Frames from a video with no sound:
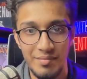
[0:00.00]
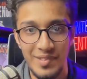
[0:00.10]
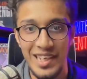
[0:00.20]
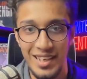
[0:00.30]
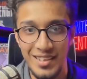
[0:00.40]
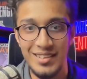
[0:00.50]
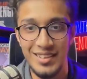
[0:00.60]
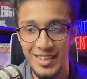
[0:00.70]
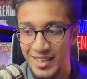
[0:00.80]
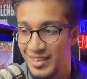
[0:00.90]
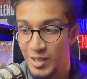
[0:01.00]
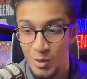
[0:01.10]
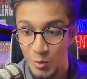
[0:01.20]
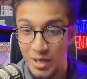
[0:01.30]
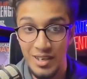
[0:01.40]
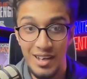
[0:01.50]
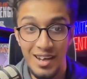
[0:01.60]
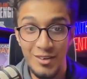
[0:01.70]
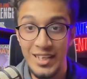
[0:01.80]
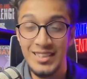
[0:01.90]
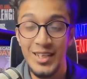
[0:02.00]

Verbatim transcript: yeah, yeah. Well, uh, Chris,